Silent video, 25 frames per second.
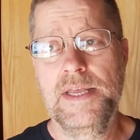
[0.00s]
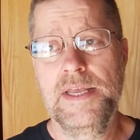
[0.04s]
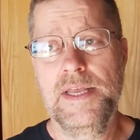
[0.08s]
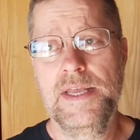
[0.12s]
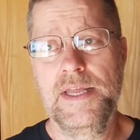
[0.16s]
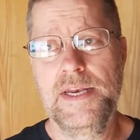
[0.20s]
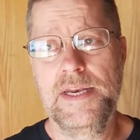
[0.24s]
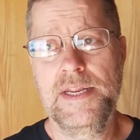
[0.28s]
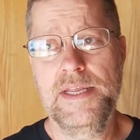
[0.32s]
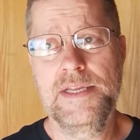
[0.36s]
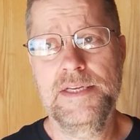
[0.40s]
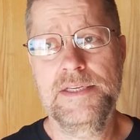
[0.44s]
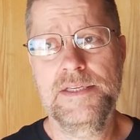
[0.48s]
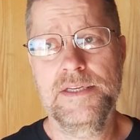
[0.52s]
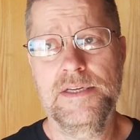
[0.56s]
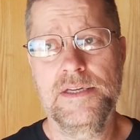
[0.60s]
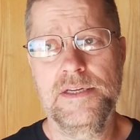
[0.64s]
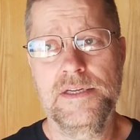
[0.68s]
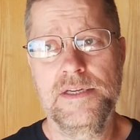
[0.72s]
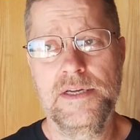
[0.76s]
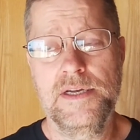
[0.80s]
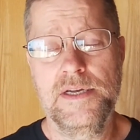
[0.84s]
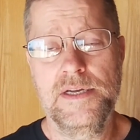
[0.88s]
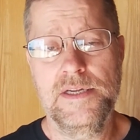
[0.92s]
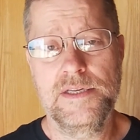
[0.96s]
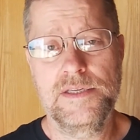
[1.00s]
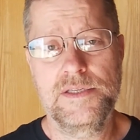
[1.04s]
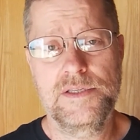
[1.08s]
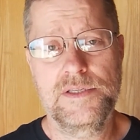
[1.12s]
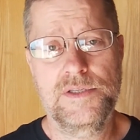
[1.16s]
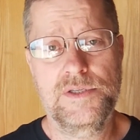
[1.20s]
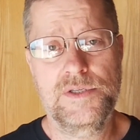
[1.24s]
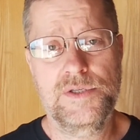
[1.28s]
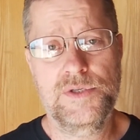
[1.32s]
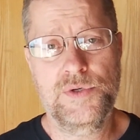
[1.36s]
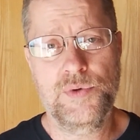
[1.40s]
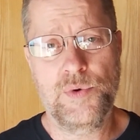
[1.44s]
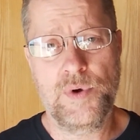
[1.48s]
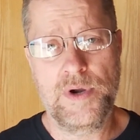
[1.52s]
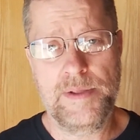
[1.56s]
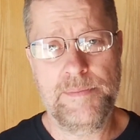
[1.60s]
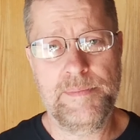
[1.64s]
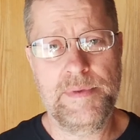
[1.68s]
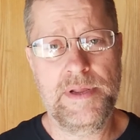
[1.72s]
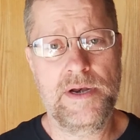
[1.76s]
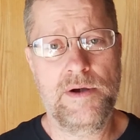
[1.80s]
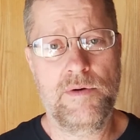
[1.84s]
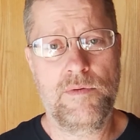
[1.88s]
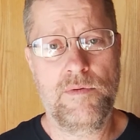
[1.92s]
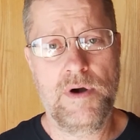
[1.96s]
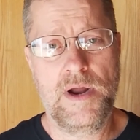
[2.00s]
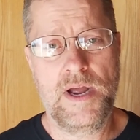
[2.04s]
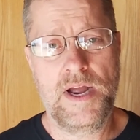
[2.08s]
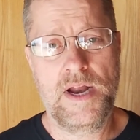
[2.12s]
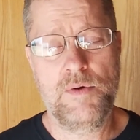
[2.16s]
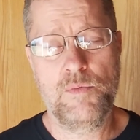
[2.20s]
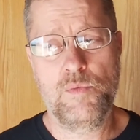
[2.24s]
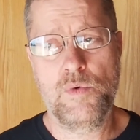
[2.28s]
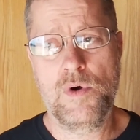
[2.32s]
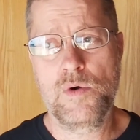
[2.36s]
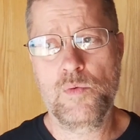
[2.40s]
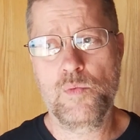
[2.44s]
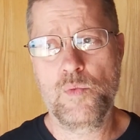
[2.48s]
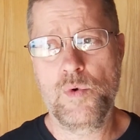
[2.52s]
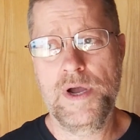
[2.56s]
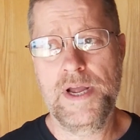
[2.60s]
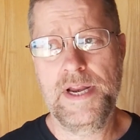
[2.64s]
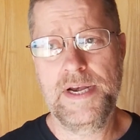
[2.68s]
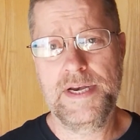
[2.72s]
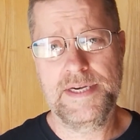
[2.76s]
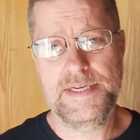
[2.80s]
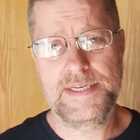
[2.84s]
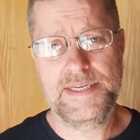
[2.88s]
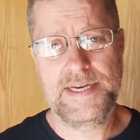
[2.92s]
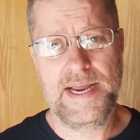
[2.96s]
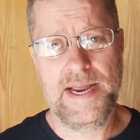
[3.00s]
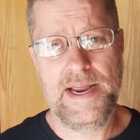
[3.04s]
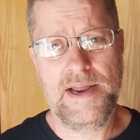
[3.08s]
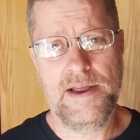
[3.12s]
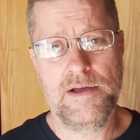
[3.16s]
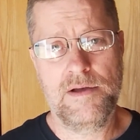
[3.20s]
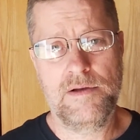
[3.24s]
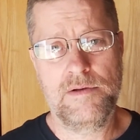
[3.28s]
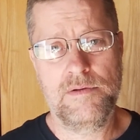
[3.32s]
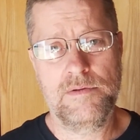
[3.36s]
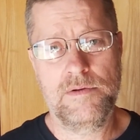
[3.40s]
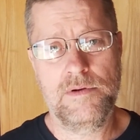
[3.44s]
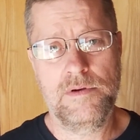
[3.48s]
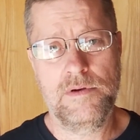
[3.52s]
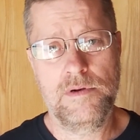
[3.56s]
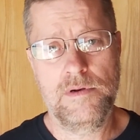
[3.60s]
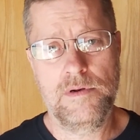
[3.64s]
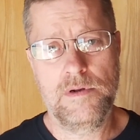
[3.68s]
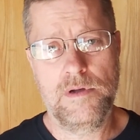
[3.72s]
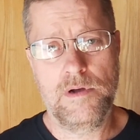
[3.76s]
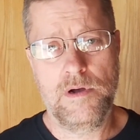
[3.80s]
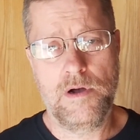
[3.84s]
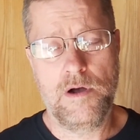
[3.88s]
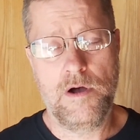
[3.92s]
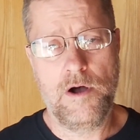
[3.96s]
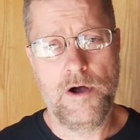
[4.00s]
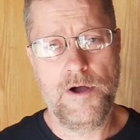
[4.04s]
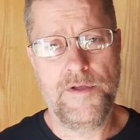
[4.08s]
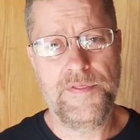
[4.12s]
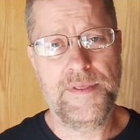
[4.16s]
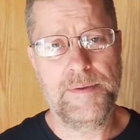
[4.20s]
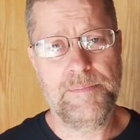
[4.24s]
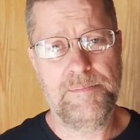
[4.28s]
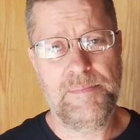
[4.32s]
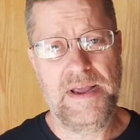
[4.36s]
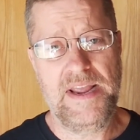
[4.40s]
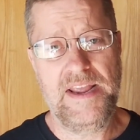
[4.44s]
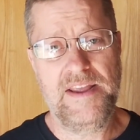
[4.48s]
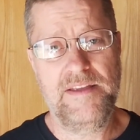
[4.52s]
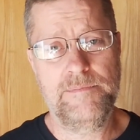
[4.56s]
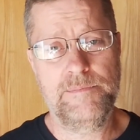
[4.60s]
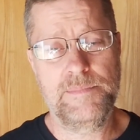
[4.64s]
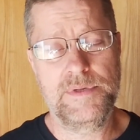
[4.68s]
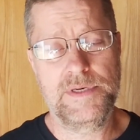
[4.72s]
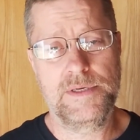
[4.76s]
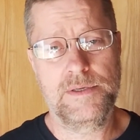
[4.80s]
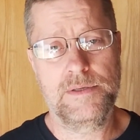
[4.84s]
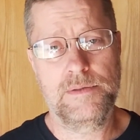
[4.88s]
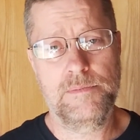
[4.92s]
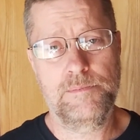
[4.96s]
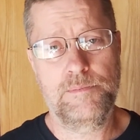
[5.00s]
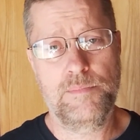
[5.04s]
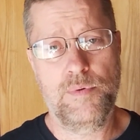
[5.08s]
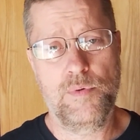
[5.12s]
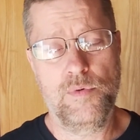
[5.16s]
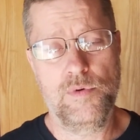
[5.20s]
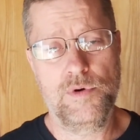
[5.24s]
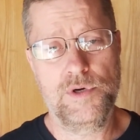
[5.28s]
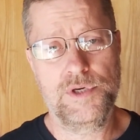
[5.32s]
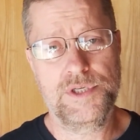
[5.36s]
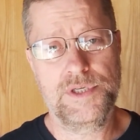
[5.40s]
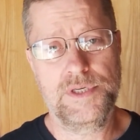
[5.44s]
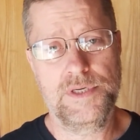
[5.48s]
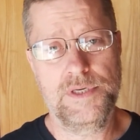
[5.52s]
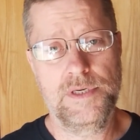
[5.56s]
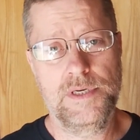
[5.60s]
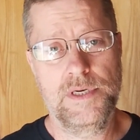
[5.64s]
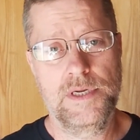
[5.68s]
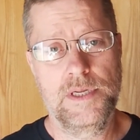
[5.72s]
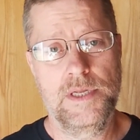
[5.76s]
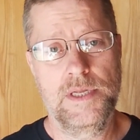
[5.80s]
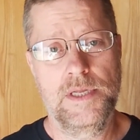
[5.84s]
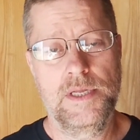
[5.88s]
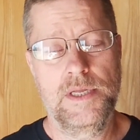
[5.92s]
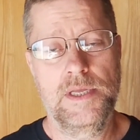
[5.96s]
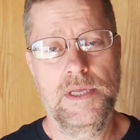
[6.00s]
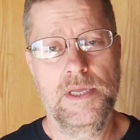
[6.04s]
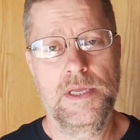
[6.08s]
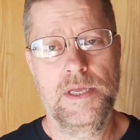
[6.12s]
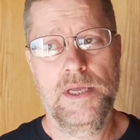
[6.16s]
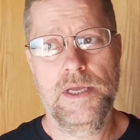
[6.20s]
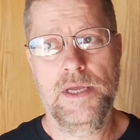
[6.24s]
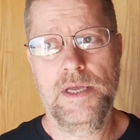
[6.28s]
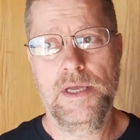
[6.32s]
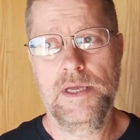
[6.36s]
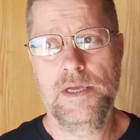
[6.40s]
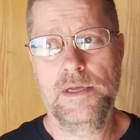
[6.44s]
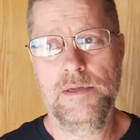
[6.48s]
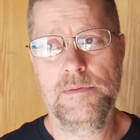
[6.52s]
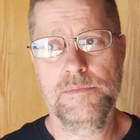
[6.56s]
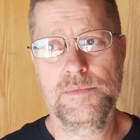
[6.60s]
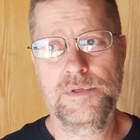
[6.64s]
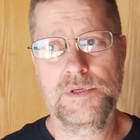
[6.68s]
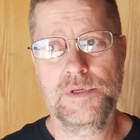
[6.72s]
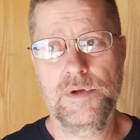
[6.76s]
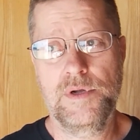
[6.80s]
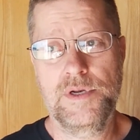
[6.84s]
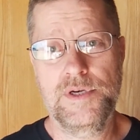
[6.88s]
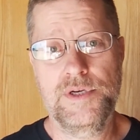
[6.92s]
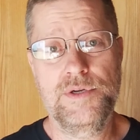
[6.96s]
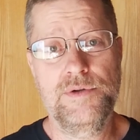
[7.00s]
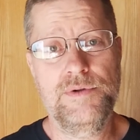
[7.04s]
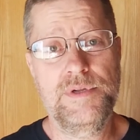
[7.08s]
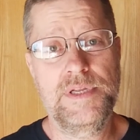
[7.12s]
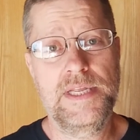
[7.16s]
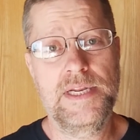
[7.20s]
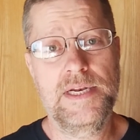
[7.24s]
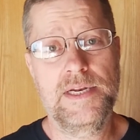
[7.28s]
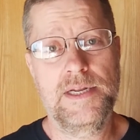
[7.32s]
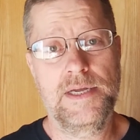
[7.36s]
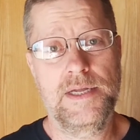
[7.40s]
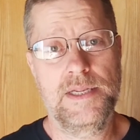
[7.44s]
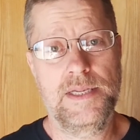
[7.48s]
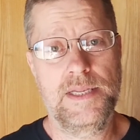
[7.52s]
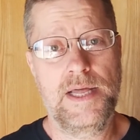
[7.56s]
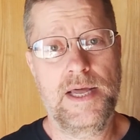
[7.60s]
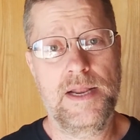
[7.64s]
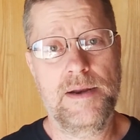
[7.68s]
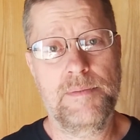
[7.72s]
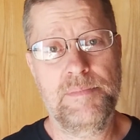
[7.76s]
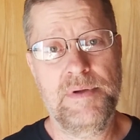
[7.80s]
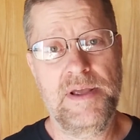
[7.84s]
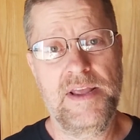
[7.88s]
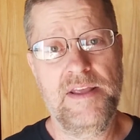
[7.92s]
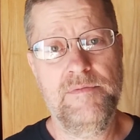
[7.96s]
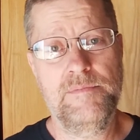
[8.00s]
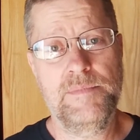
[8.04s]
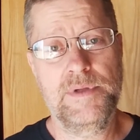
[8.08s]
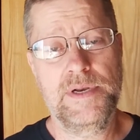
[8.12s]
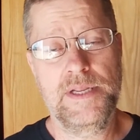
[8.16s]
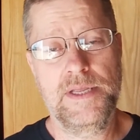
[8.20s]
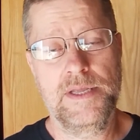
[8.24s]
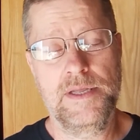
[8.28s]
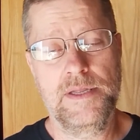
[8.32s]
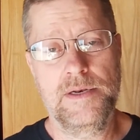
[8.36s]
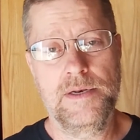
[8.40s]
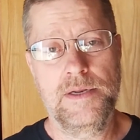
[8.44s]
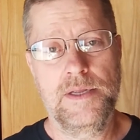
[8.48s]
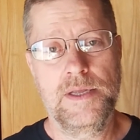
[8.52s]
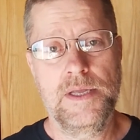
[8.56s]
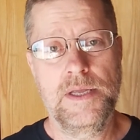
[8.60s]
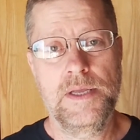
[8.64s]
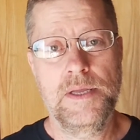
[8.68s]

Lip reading: It is a 20-minute ride one way to town on the pavement portion, so I do get a lot of pavement in.